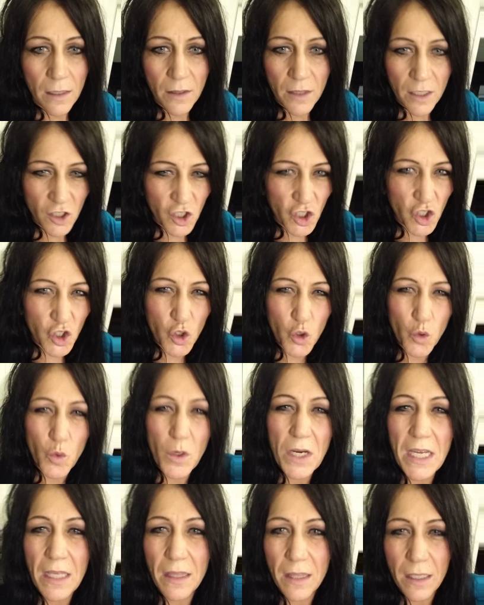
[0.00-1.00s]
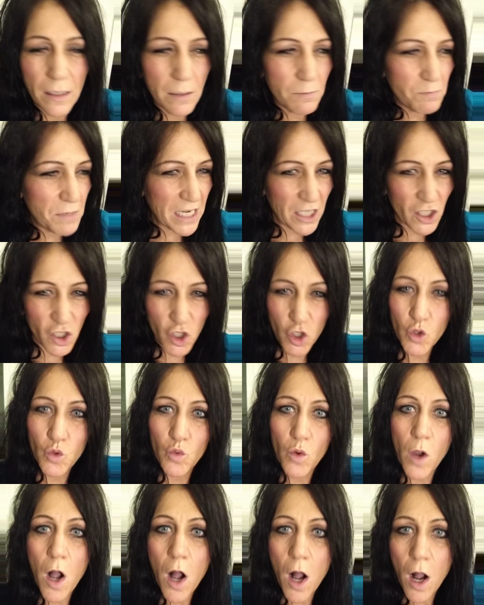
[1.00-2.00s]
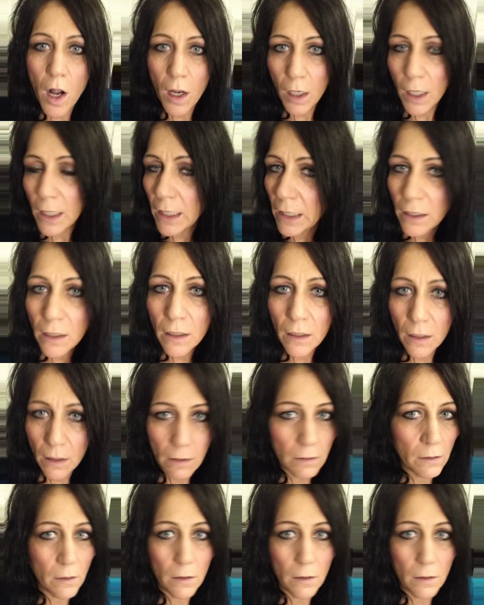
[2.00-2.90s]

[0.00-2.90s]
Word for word: the strength and to be strong. Uh,